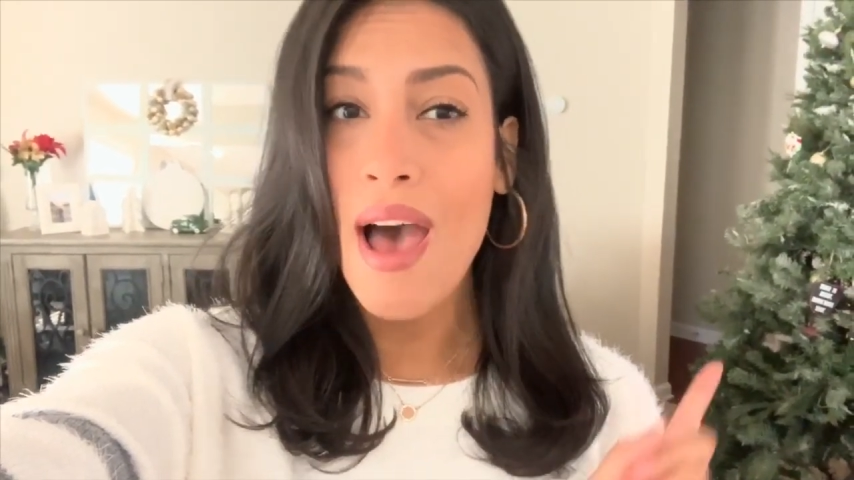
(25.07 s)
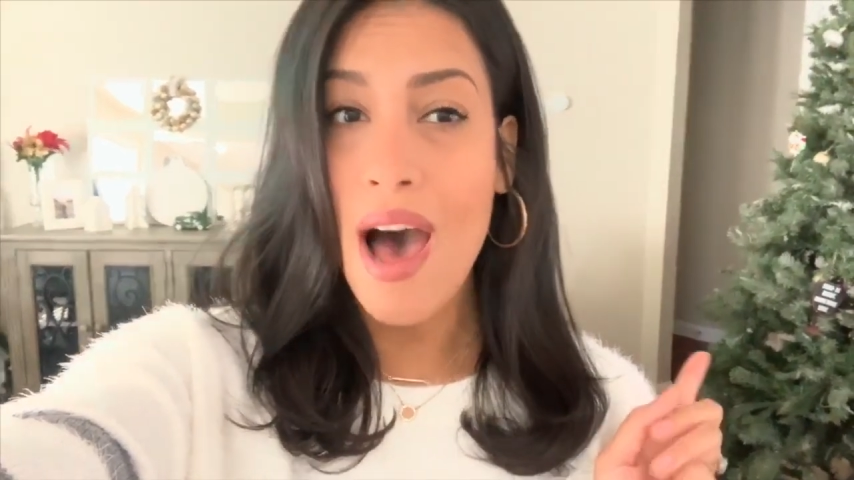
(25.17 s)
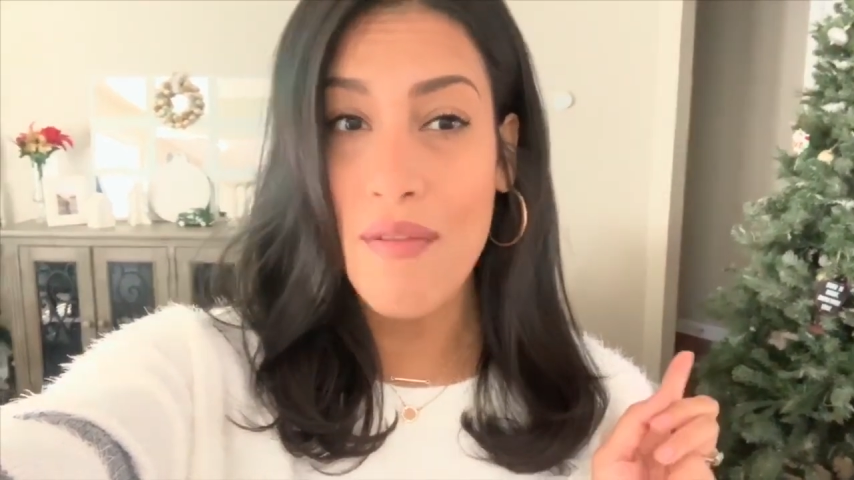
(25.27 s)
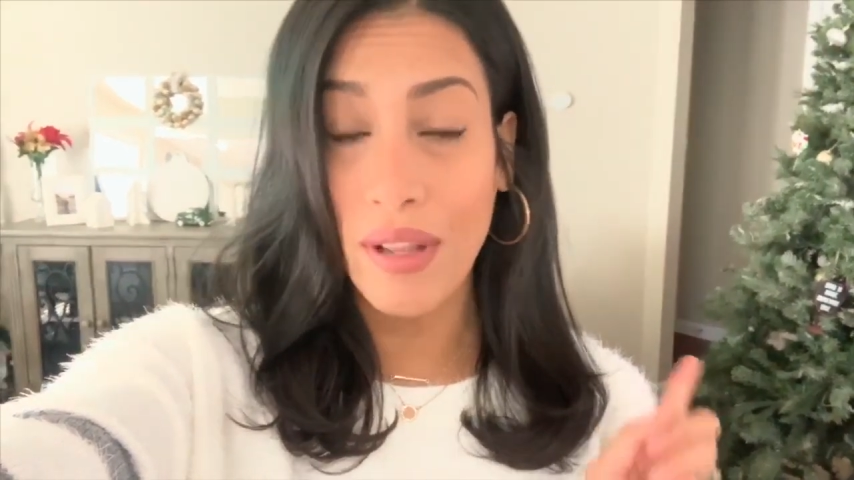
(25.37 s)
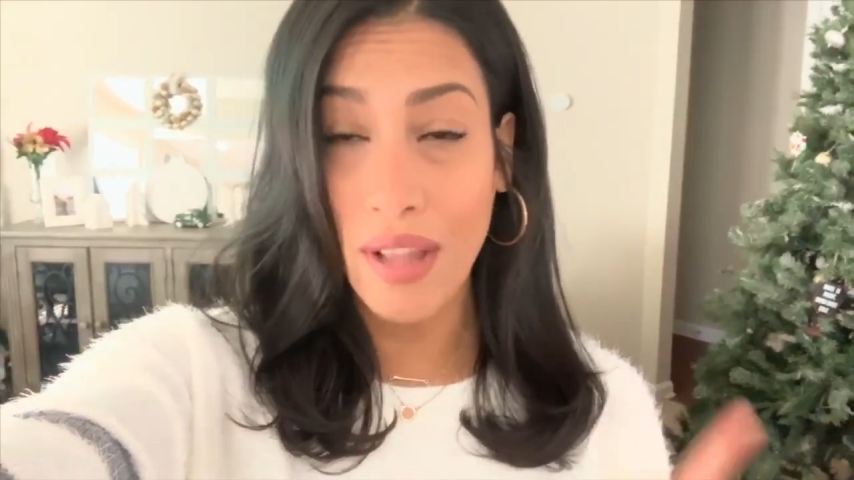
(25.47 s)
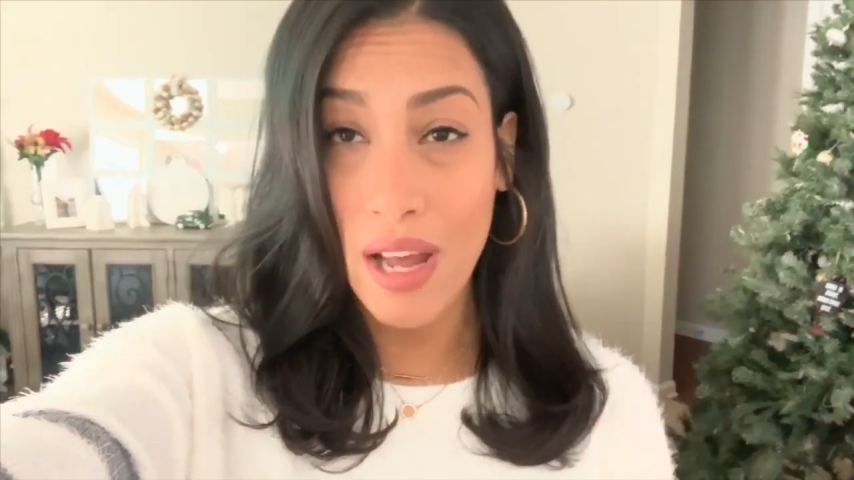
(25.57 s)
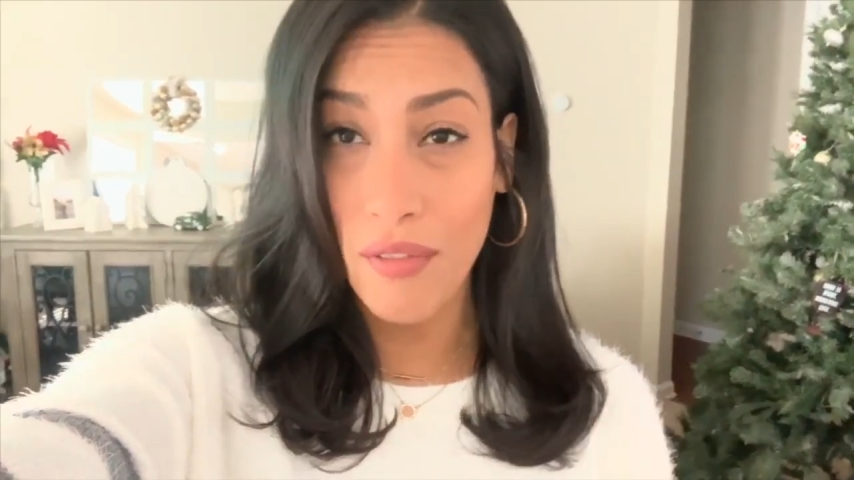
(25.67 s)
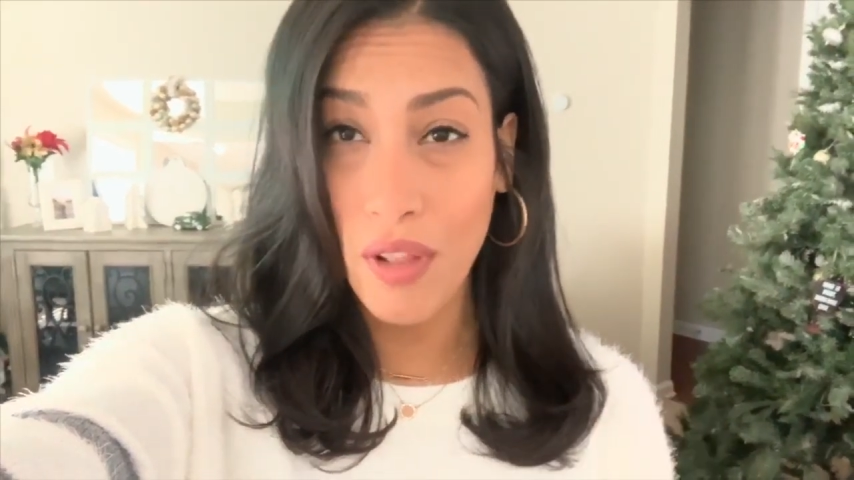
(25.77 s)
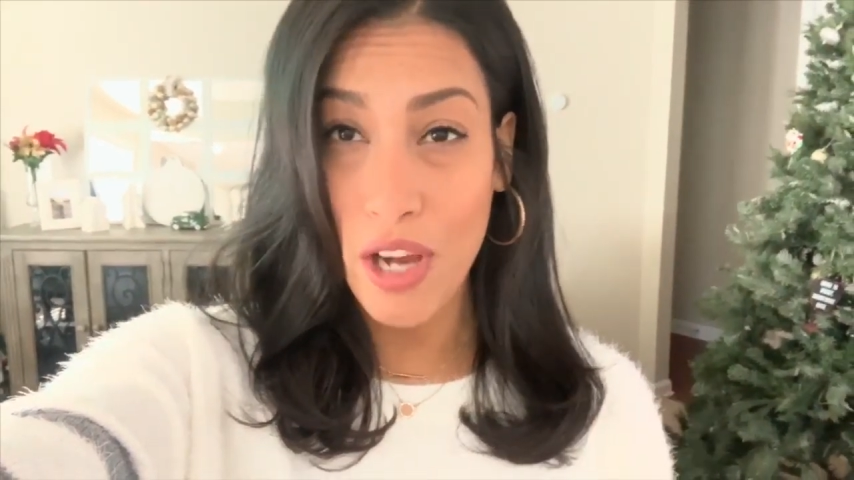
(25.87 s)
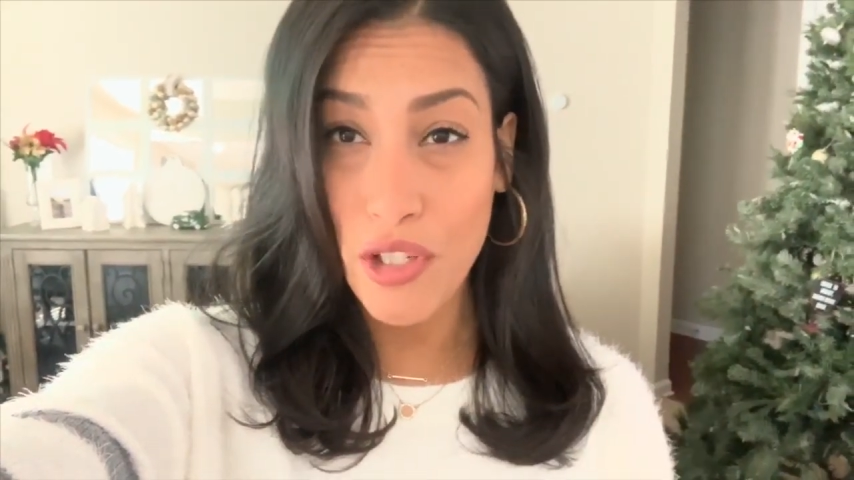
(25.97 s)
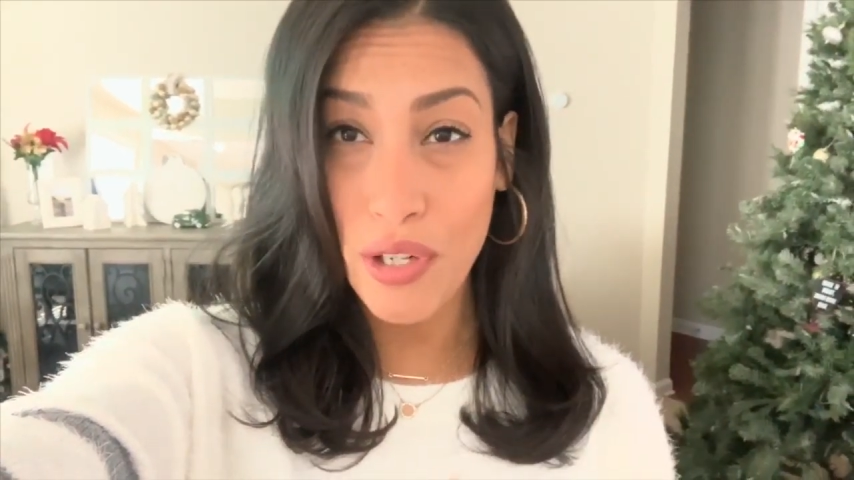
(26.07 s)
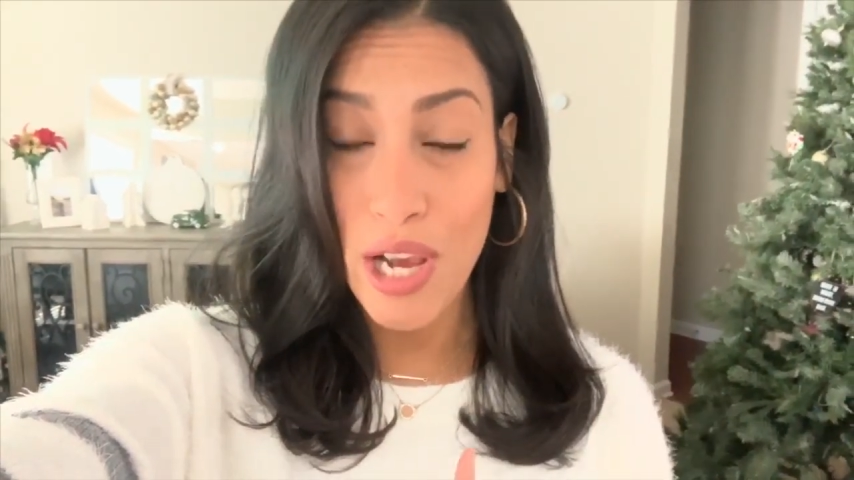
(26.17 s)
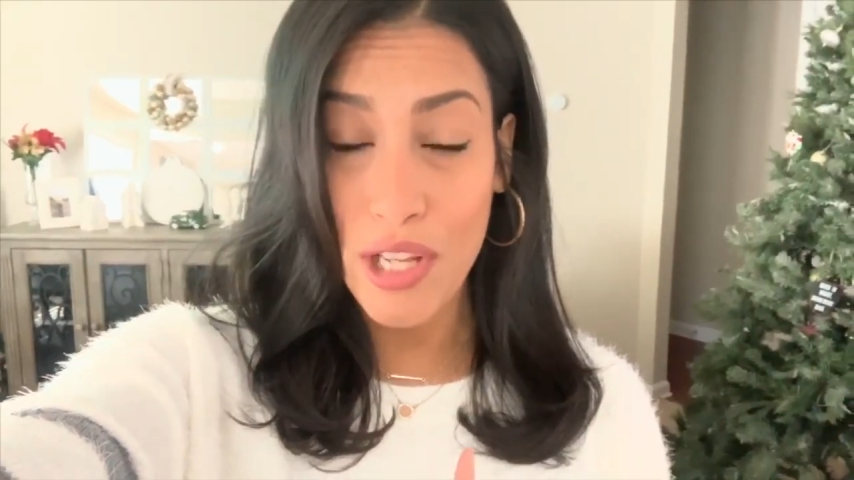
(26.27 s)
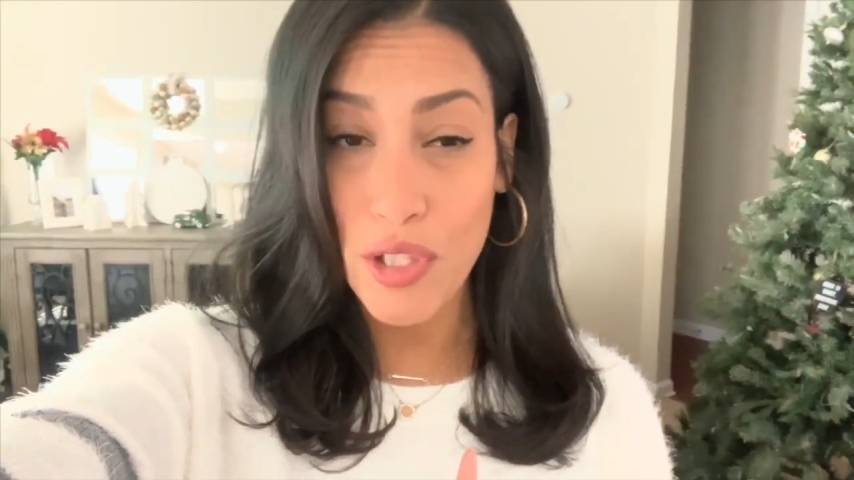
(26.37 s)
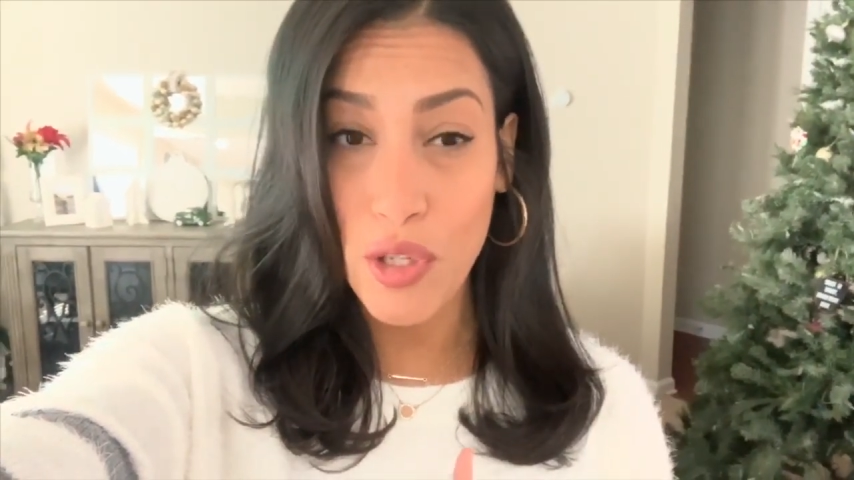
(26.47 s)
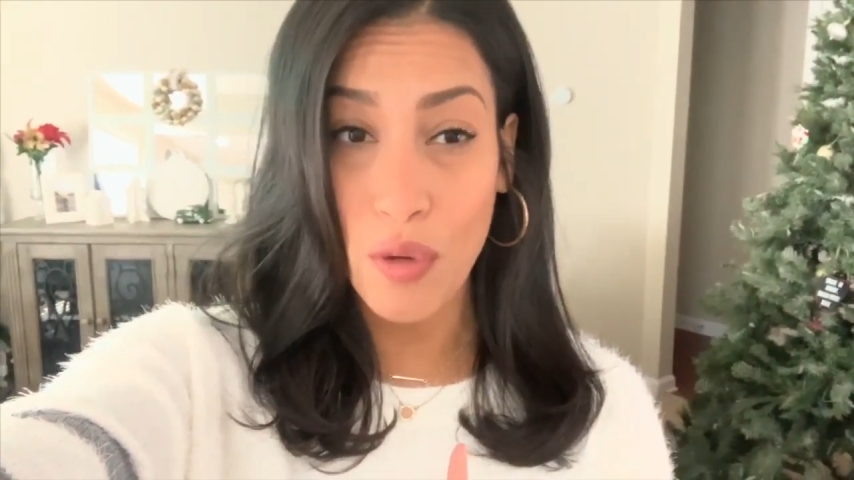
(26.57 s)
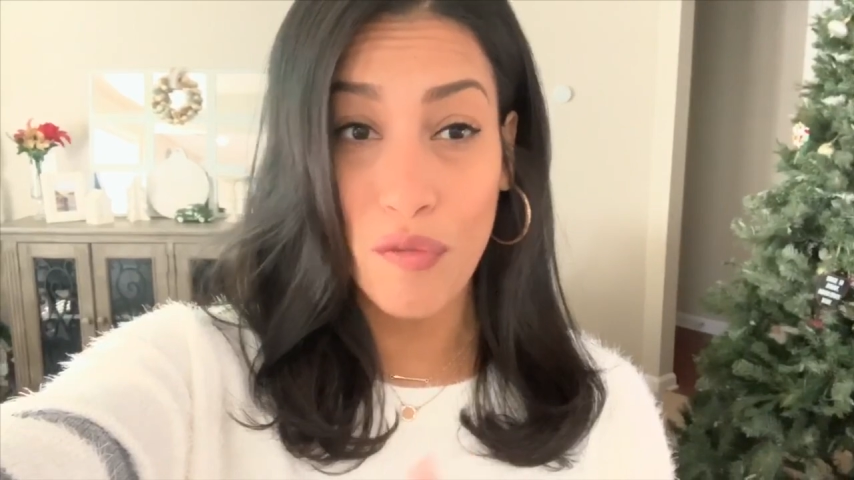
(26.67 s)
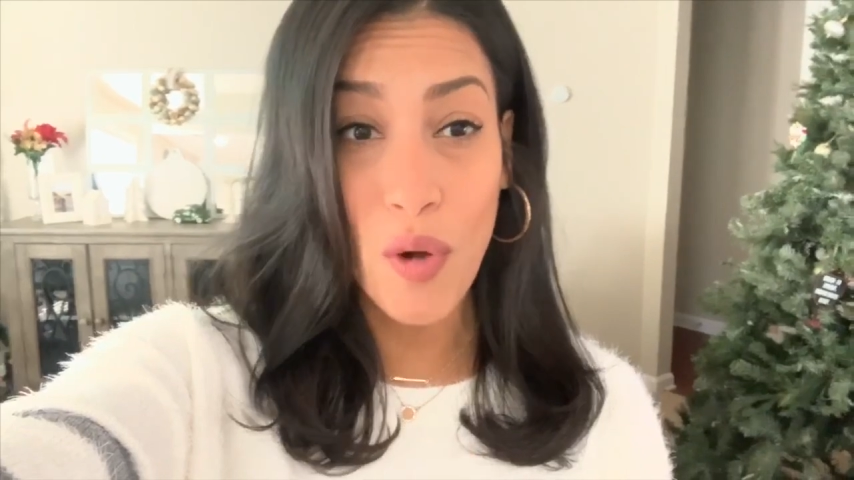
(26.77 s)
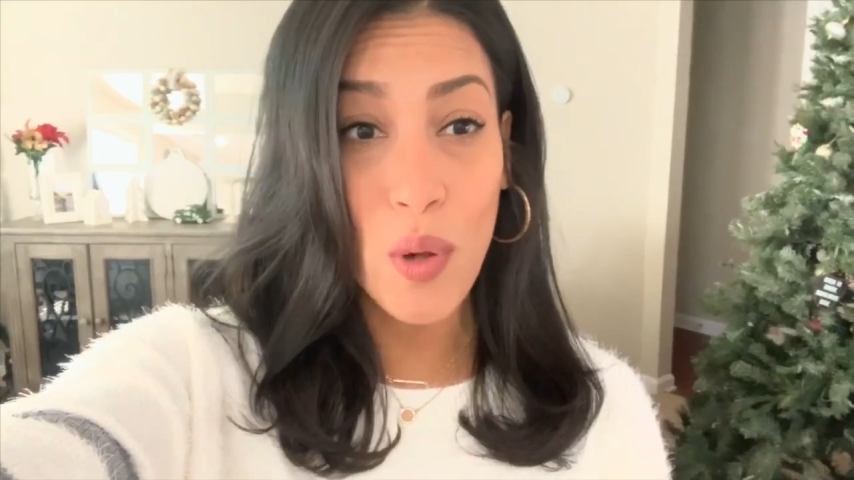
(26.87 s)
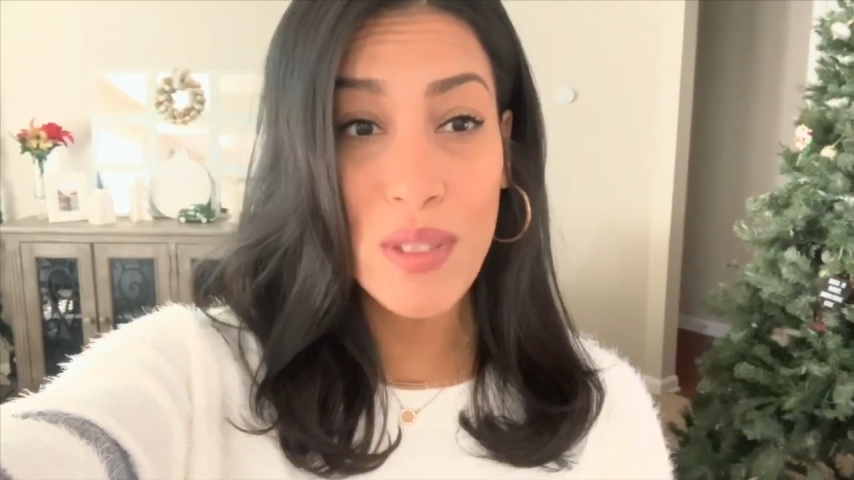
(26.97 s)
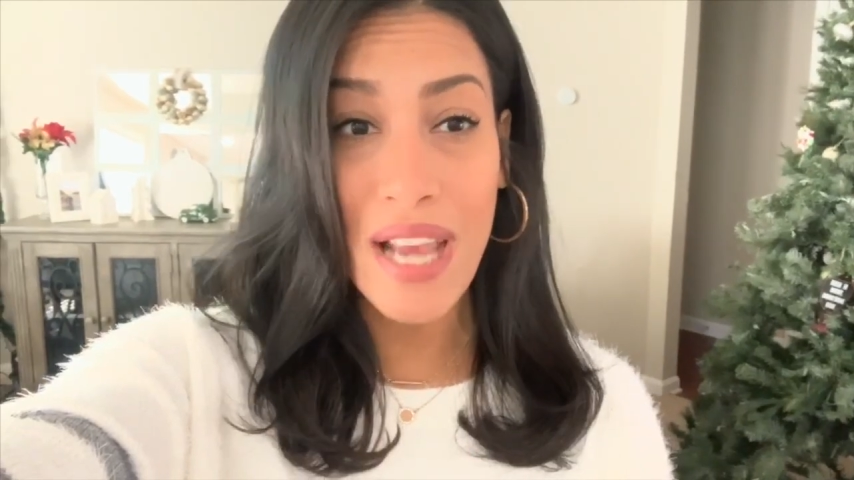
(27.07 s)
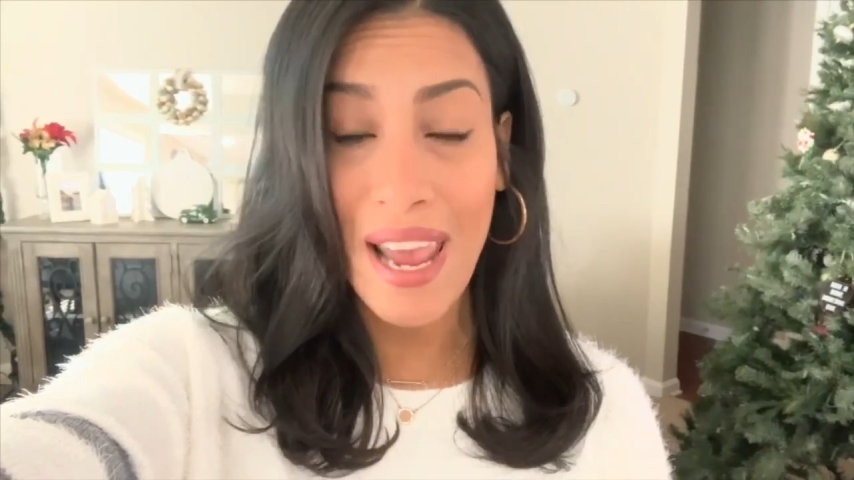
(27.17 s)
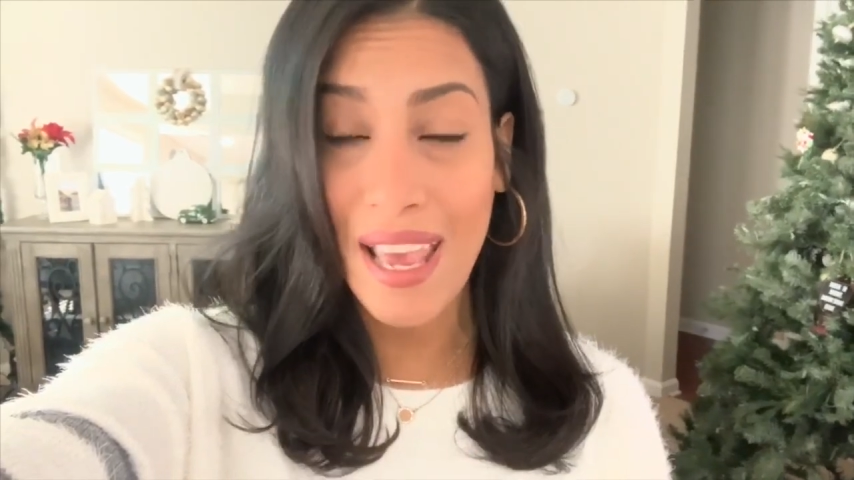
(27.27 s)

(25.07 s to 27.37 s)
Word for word: I have a lot of laundry to fold, hang